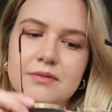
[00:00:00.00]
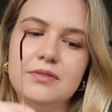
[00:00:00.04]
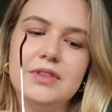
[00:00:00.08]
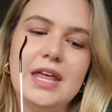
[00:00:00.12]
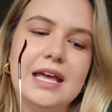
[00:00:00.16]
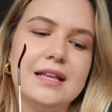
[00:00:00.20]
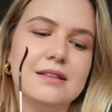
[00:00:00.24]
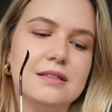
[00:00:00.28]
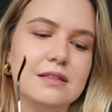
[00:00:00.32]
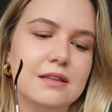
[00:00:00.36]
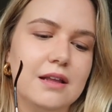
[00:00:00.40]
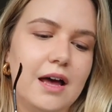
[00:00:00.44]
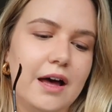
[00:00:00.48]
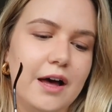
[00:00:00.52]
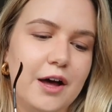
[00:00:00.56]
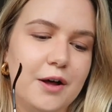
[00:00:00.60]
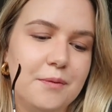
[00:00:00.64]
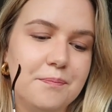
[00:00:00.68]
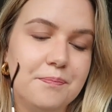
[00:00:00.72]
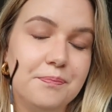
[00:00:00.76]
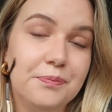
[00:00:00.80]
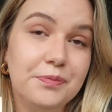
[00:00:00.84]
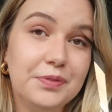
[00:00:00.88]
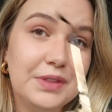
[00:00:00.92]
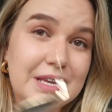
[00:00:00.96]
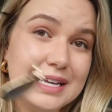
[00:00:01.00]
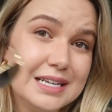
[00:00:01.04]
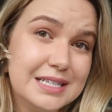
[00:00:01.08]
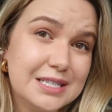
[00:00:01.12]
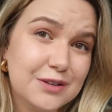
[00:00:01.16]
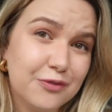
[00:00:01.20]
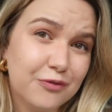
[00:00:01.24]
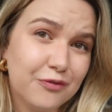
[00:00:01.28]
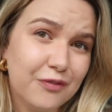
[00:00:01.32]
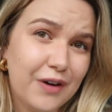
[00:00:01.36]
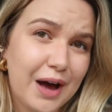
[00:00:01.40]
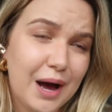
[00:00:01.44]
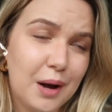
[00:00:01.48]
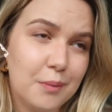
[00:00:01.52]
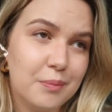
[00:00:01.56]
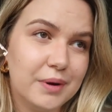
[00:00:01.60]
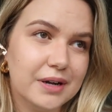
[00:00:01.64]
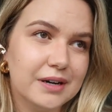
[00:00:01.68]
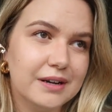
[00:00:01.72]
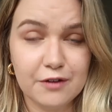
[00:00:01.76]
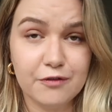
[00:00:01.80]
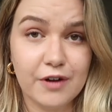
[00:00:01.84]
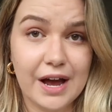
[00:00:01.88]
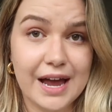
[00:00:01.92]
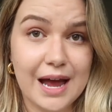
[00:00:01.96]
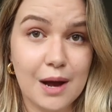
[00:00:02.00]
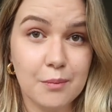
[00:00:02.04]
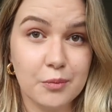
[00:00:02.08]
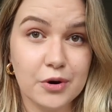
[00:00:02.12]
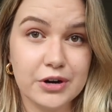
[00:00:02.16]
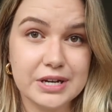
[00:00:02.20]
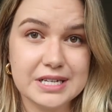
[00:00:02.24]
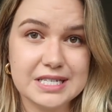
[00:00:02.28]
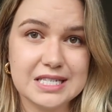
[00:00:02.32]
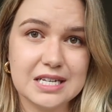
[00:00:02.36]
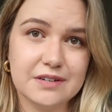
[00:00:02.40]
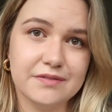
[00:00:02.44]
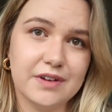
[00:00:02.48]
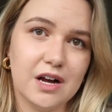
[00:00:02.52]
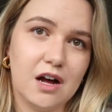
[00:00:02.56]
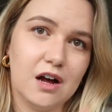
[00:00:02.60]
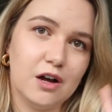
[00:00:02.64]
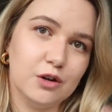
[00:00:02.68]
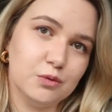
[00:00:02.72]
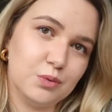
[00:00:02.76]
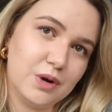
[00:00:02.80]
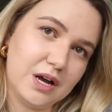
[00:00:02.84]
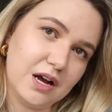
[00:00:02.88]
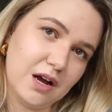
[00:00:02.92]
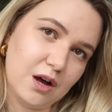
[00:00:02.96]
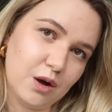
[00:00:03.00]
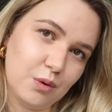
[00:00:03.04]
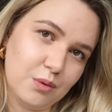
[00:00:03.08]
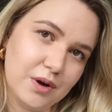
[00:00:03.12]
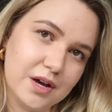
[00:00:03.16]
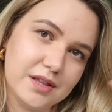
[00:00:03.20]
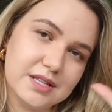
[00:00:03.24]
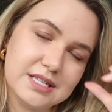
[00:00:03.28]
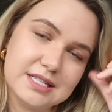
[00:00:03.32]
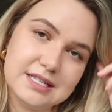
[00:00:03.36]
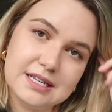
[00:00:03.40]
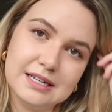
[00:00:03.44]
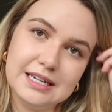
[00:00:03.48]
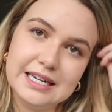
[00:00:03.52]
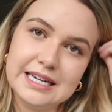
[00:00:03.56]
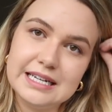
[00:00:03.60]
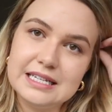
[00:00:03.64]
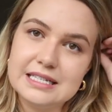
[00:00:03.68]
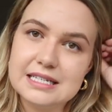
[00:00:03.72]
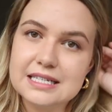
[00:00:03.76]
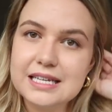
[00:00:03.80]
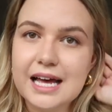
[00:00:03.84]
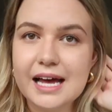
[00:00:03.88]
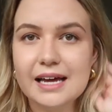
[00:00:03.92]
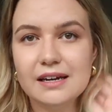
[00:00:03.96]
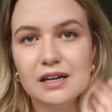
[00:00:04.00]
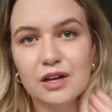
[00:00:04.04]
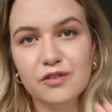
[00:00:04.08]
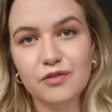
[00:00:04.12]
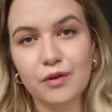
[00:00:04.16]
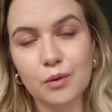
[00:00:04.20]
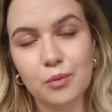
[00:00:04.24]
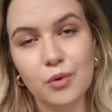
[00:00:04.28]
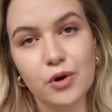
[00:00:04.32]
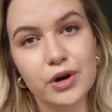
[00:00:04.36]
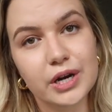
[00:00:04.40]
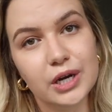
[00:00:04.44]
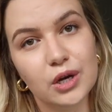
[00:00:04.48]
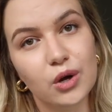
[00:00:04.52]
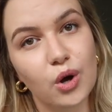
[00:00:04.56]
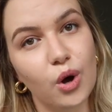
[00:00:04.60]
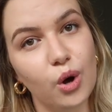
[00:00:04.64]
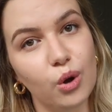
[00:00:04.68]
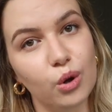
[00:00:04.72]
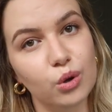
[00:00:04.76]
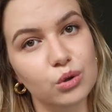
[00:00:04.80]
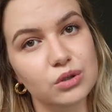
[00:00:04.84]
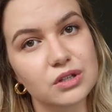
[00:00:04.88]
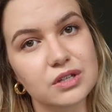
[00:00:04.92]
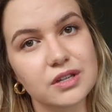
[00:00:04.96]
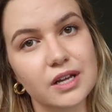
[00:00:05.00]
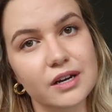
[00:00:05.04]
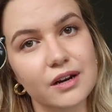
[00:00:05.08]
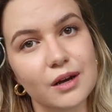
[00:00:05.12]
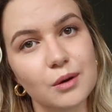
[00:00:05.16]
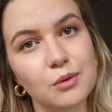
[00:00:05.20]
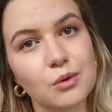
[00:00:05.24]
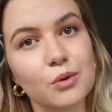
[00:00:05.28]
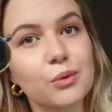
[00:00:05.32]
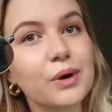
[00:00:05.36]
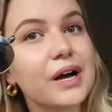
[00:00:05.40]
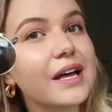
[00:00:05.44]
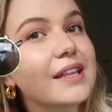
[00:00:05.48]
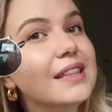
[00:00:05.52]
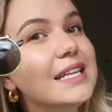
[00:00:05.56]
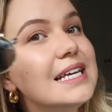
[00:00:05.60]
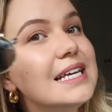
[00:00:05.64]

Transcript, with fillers: then um, these are fab if I am wearing silver hardware I'll wear the Celine's and if I'm wearing gold then I will wear